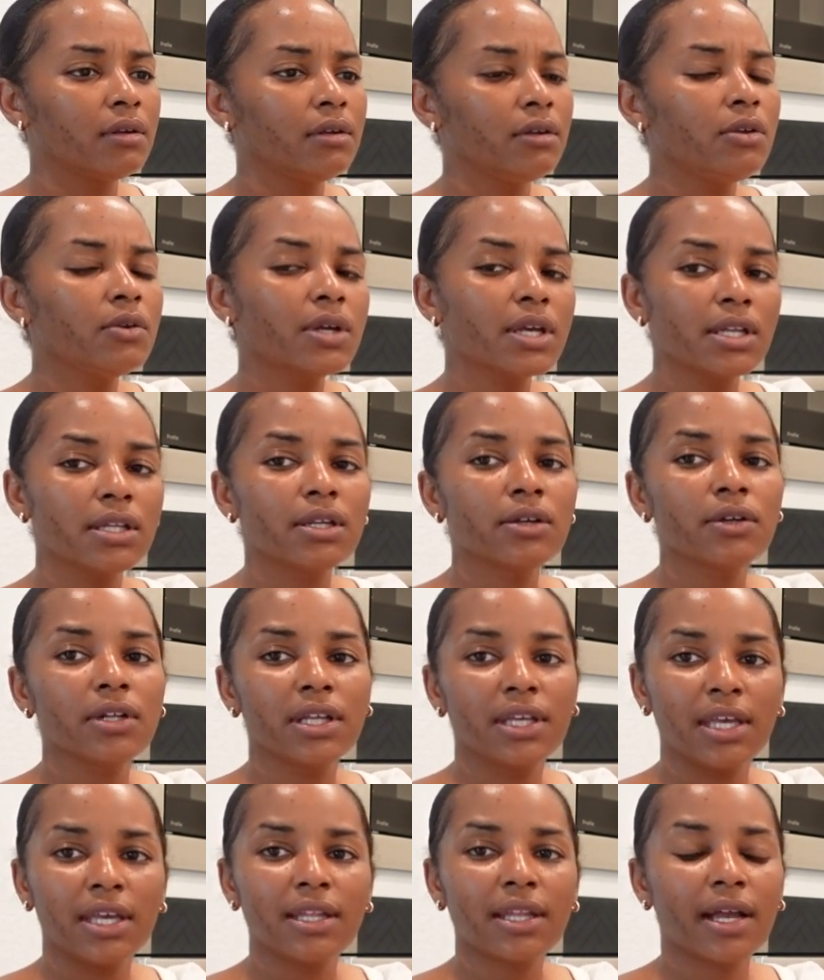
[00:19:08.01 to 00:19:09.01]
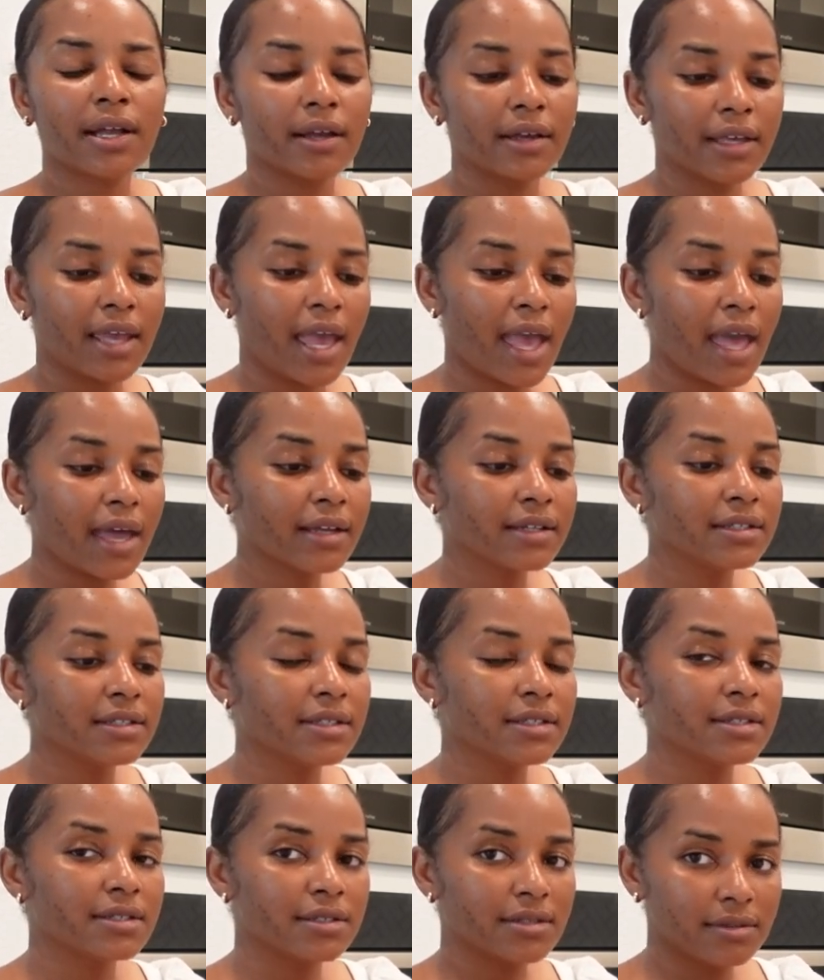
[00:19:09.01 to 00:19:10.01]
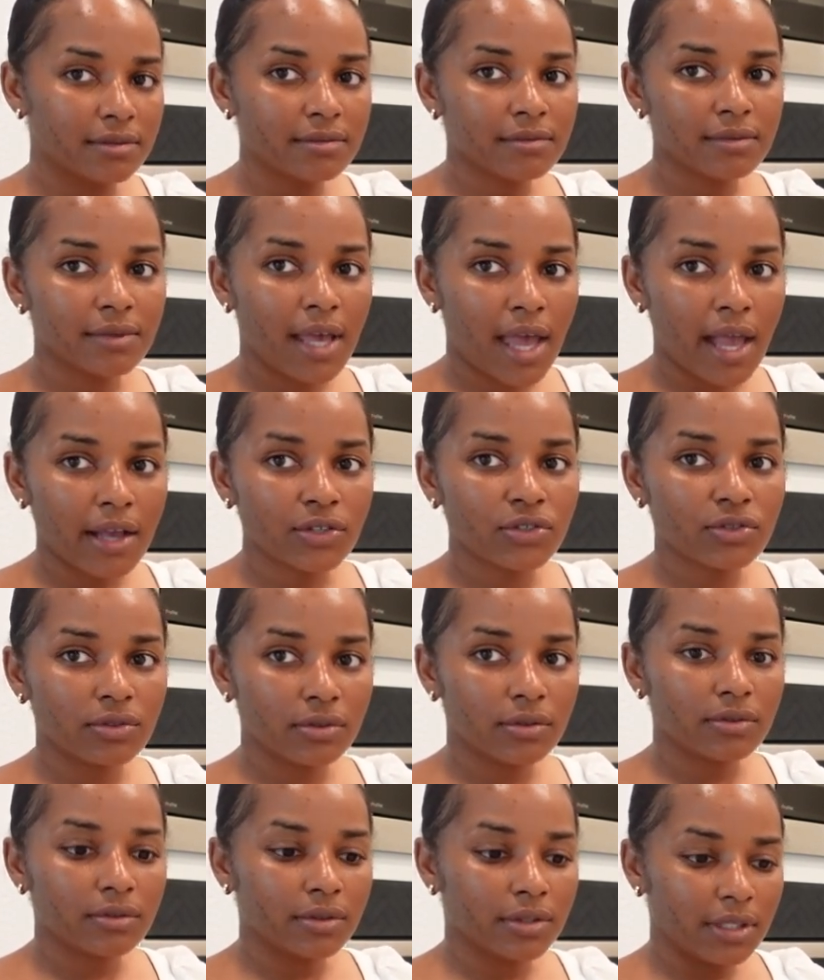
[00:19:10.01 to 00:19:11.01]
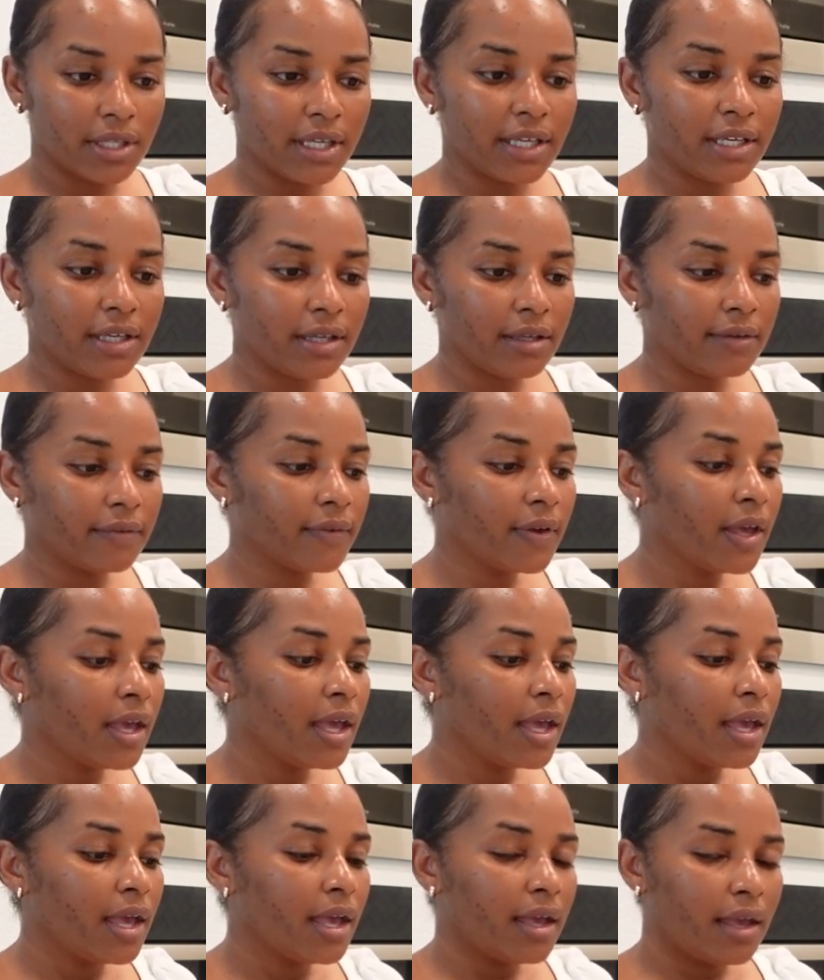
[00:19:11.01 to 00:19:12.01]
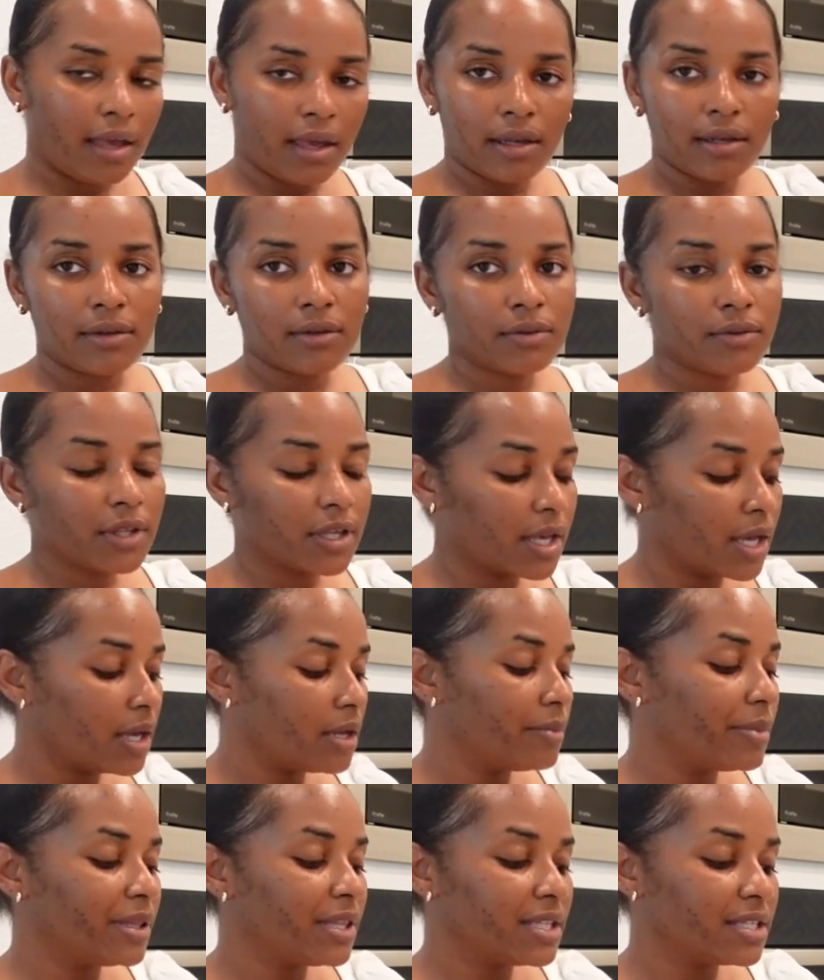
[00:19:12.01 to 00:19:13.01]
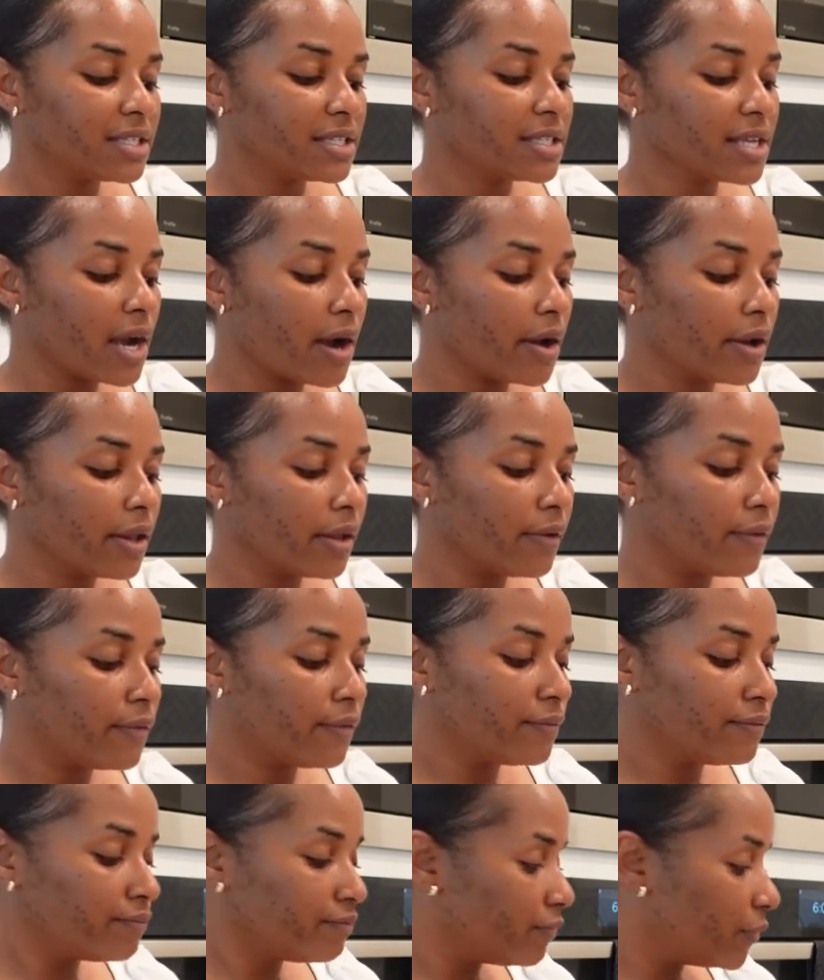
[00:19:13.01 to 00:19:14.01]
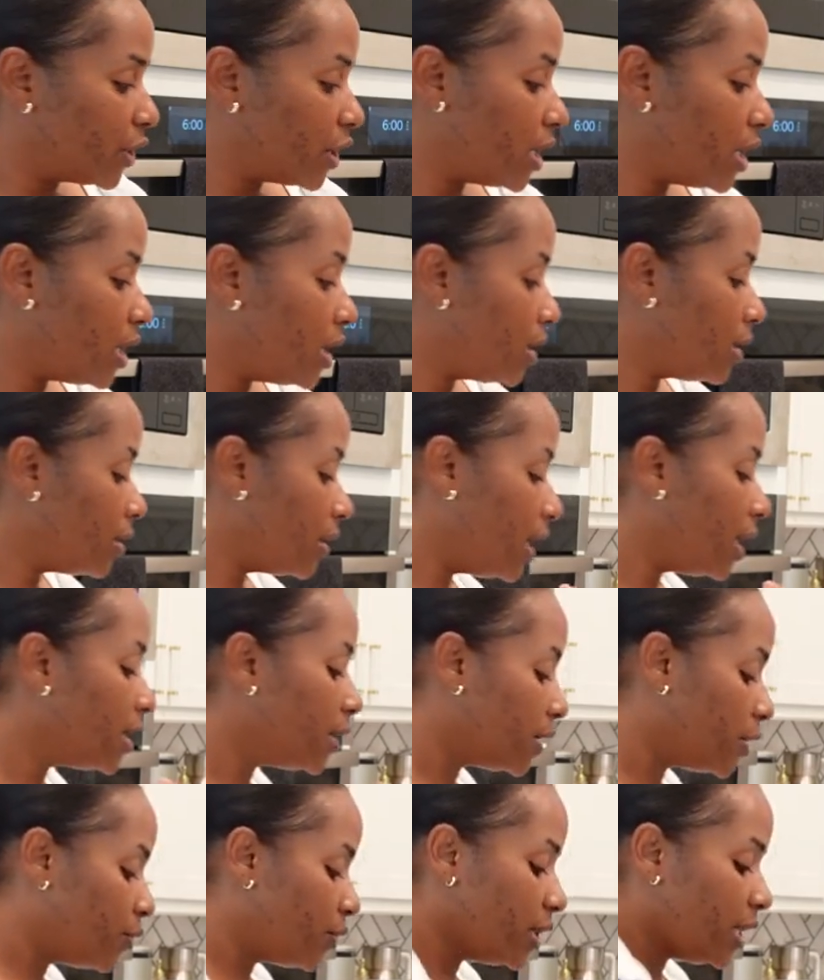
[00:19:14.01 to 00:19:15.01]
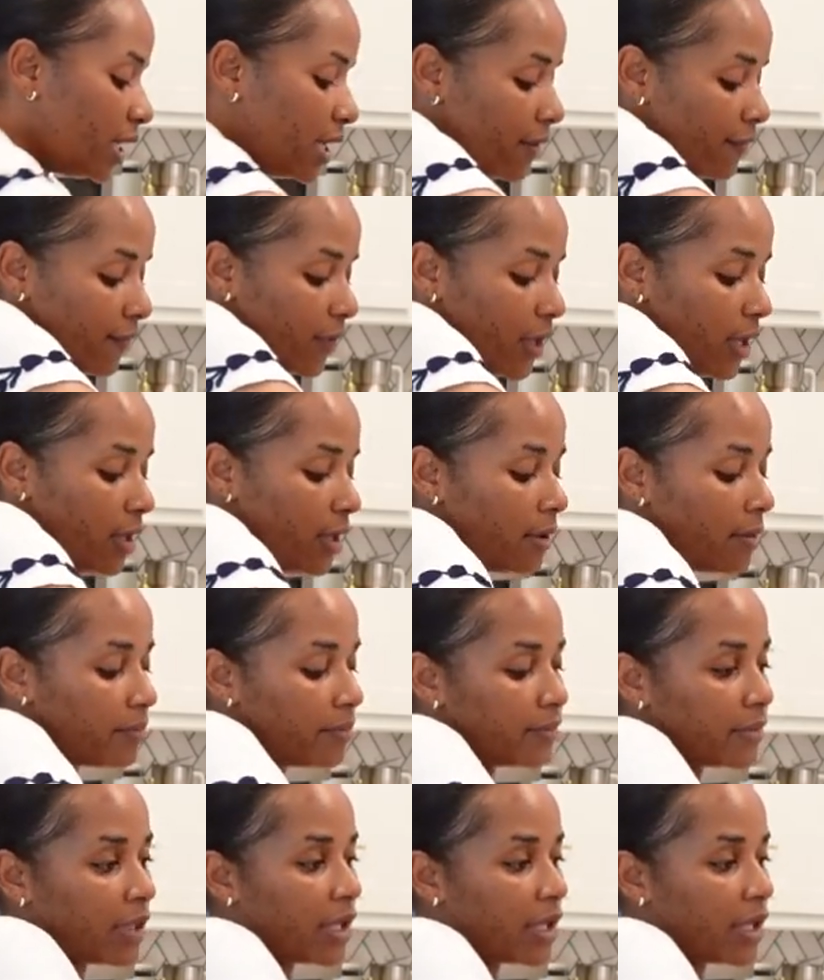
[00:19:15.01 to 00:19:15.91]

you can literally get like a cactus actual leaf and do the cutting but this is already cut and really convenient